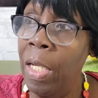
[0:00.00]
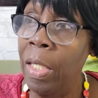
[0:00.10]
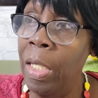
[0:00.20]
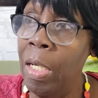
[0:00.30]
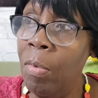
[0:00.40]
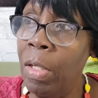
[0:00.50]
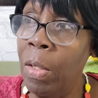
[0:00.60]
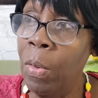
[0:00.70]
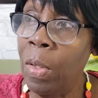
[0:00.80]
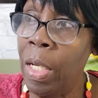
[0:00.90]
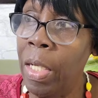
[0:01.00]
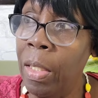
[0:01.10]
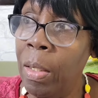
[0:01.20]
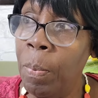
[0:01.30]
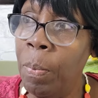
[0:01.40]
You never look
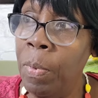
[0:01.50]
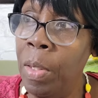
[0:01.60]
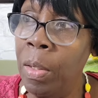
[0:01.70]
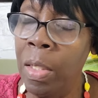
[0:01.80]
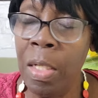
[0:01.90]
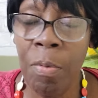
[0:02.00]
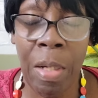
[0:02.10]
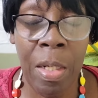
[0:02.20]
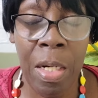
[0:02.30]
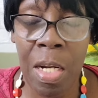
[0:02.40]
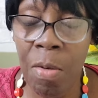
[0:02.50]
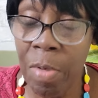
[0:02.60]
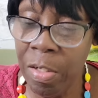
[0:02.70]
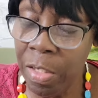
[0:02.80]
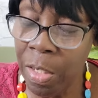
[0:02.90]
like, the, you, you never, I
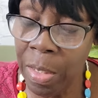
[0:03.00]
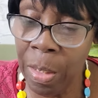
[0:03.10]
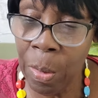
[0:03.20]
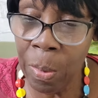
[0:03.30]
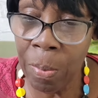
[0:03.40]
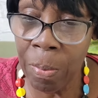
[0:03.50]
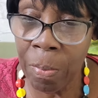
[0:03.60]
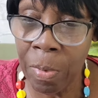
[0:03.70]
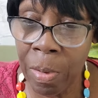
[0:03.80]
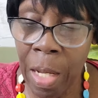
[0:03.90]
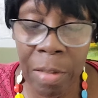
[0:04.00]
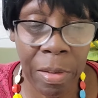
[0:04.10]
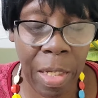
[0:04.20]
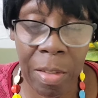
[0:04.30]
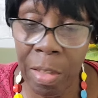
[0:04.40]
never see you in another
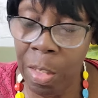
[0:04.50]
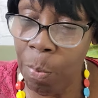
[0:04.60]
Cascas in the